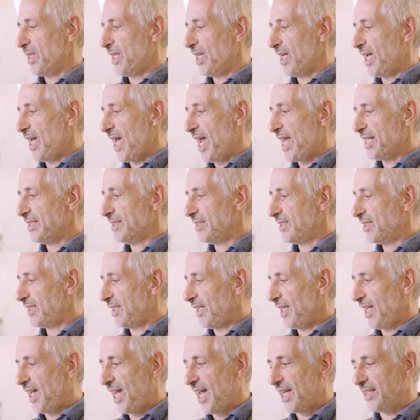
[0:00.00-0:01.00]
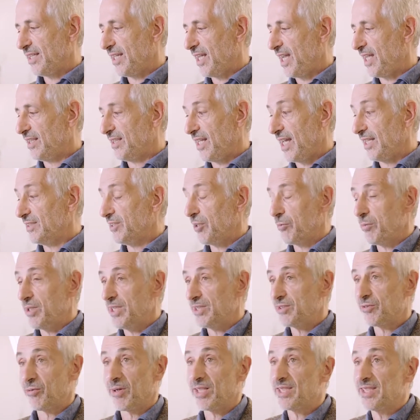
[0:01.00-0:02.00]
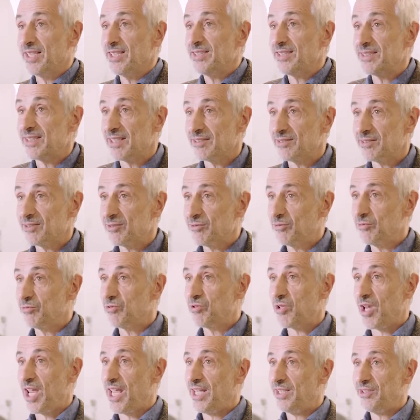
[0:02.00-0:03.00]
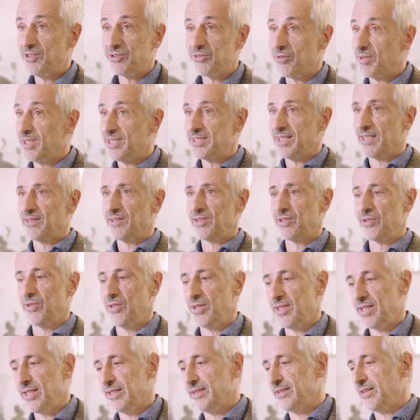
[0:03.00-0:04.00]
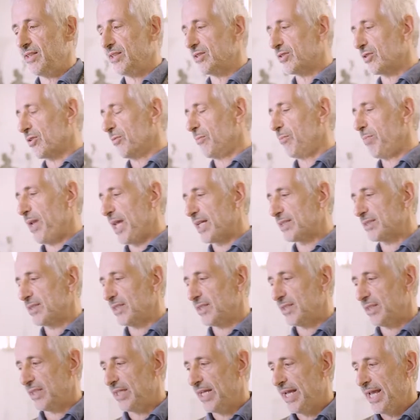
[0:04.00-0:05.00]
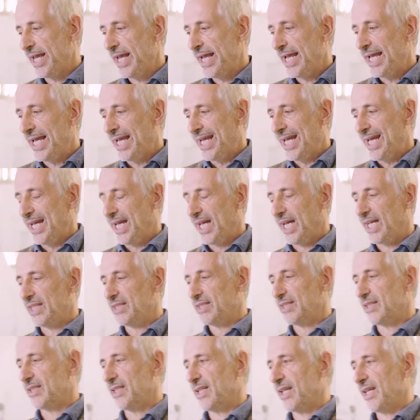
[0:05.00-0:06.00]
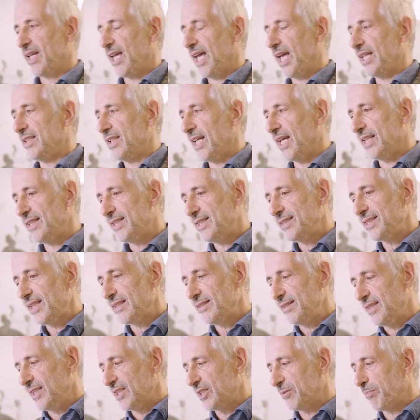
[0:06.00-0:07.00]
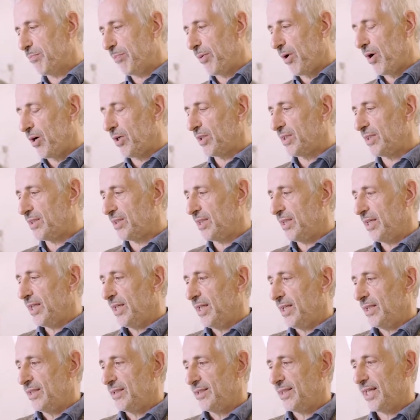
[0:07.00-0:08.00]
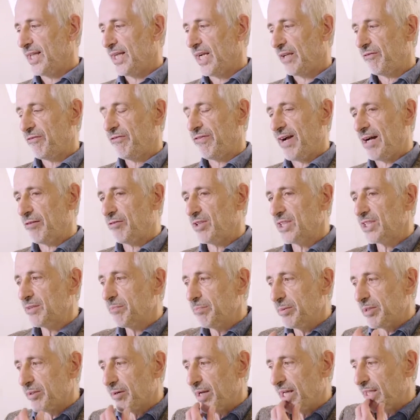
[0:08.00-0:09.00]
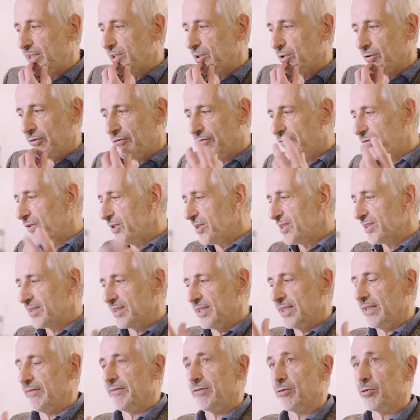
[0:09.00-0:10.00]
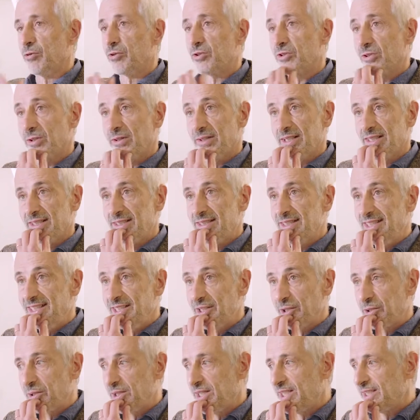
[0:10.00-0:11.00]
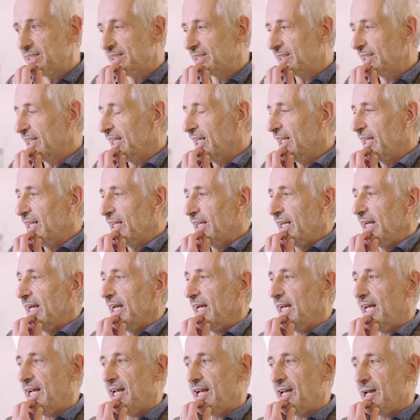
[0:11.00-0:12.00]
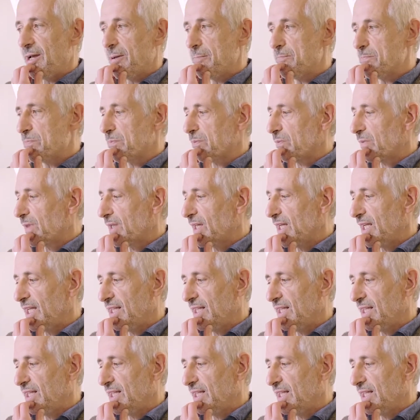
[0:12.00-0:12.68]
And there is resistance to change. There is uncertainty. There is complexity. And it's at this point that I found inspiration first in evolutionary theories and